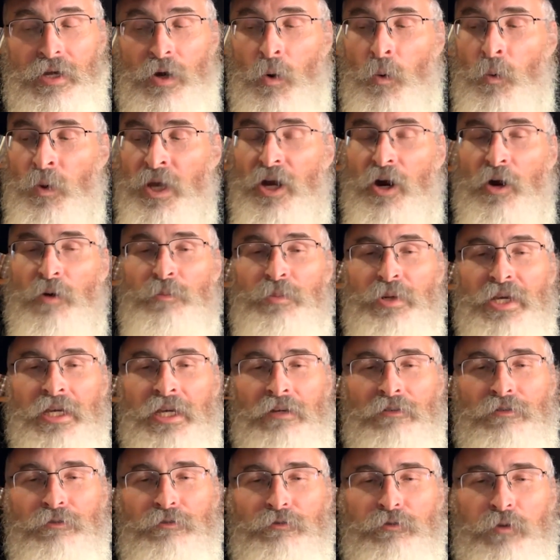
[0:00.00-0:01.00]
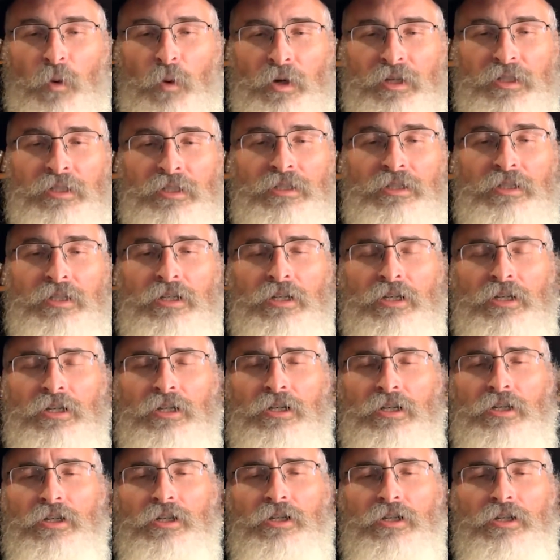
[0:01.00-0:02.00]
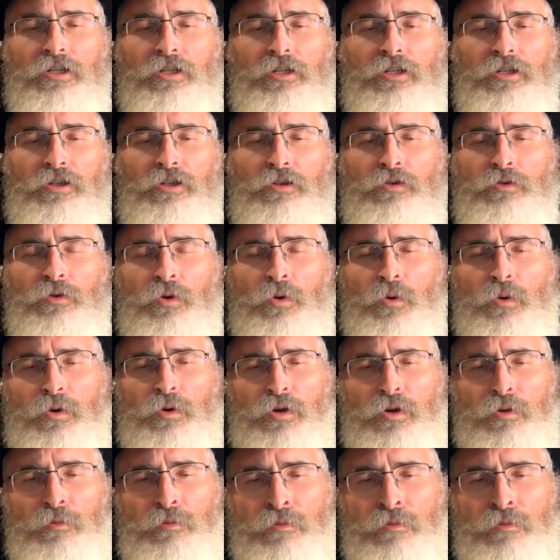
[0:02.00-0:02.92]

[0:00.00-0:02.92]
We are being forced through